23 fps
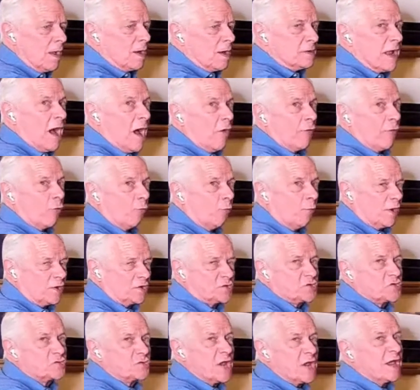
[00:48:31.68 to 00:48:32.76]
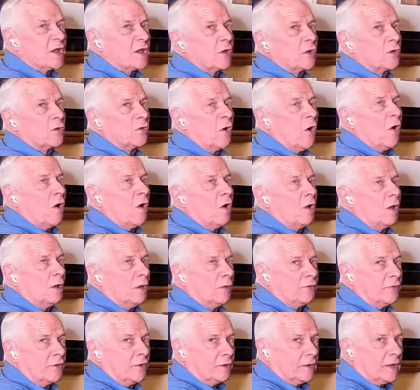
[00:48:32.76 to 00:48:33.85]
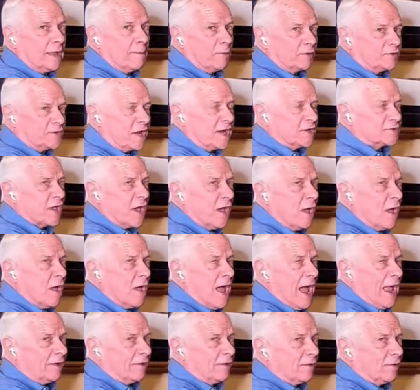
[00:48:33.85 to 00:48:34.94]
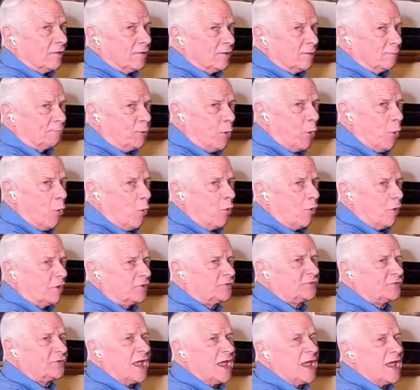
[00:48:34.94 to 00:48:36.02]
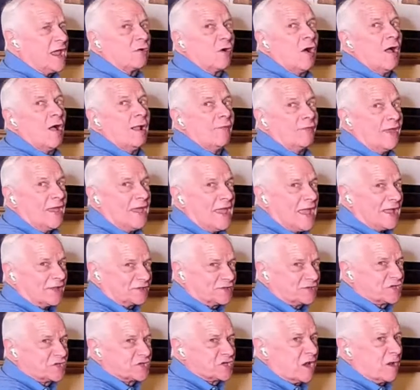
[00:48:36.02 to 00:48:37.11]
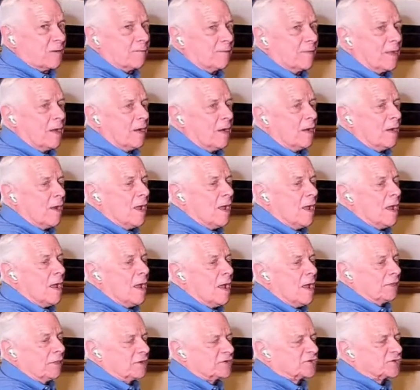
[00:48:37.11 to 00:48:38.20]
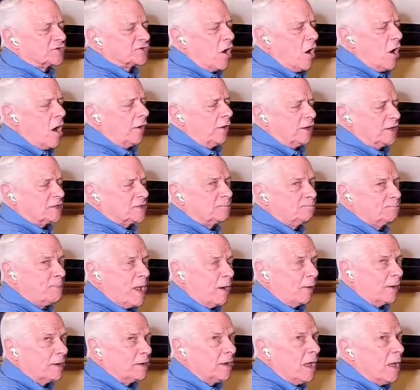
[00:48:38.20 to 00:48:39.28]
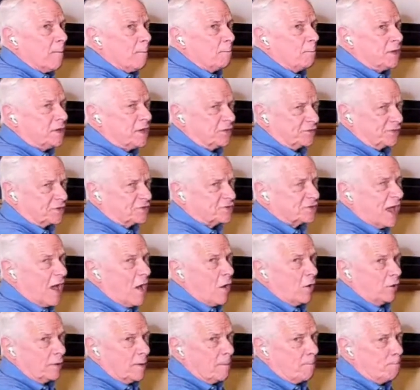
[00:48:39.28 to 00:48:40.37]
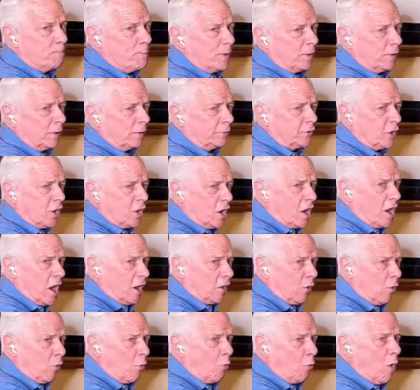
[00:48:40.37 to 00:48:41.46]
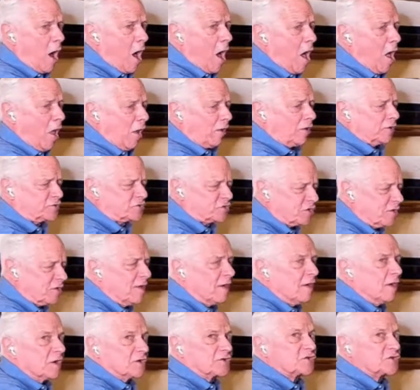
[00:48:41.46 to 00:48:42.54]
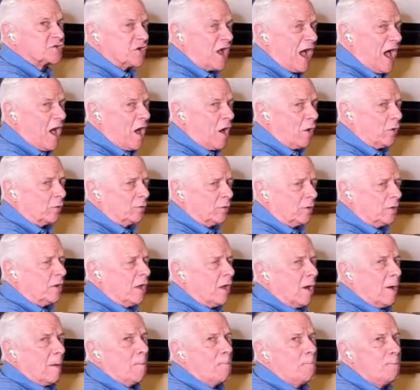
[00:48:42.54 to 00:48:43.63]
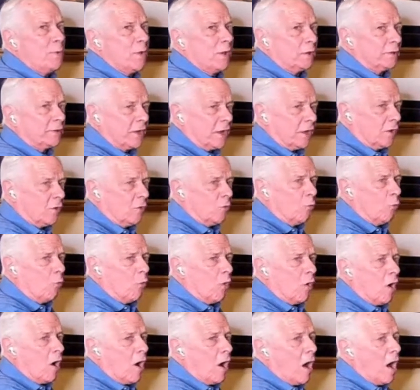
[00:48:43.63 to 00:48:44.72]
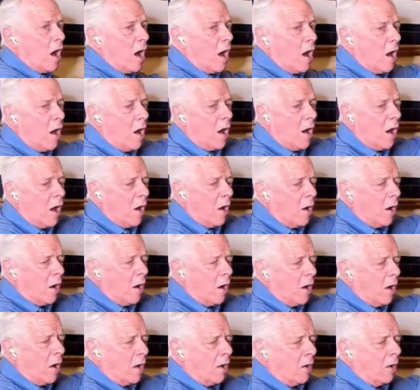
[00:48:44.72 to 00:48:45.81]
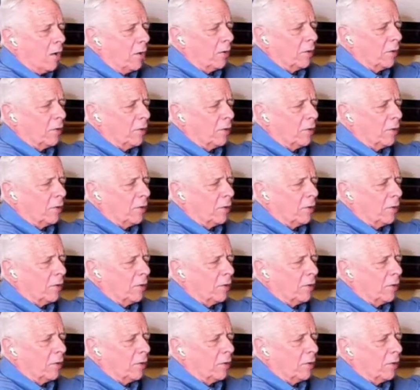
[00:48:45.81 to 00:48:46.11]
Now the rich take all the liberties, and the poor take all the hits. And the song is buried beneath the sound of building walls, the sound of building walls.